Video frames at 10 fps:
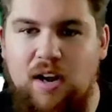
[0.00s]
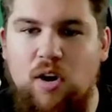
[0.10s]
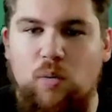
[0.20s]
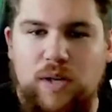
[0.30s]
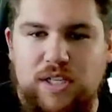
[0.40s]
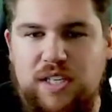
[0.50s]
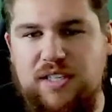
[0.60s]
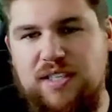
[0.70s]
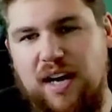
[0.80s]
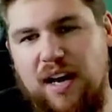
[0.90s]
which is,
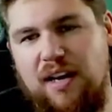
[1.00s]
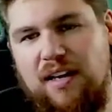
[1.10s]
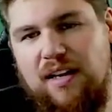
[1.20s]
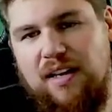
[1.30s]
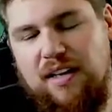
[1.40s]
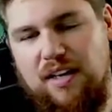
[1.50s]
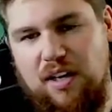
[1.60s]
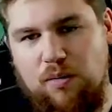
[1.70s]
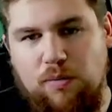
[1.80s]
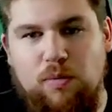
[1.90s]

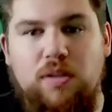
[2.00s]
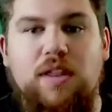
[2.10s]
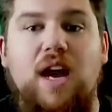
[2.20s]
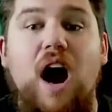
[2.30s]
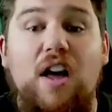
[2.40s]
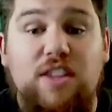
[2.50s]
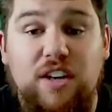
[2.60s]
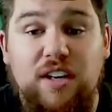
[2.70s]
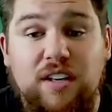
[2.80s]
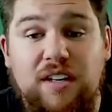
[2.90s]
the
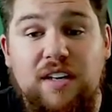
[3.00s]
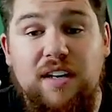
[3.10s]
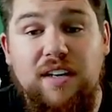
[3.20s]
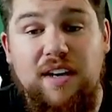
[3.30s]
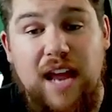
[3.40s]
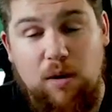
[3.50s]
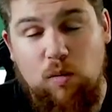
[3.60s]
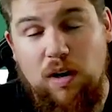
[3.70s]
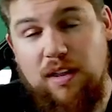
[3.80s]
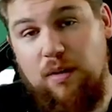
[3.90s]
other
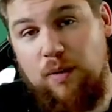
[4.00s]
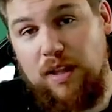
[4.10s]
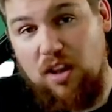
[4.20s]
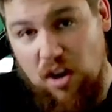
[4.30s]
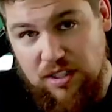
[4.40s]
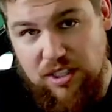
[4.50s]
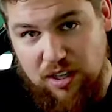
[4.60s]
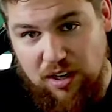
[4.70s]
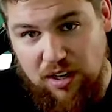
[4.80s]
network that we launched on.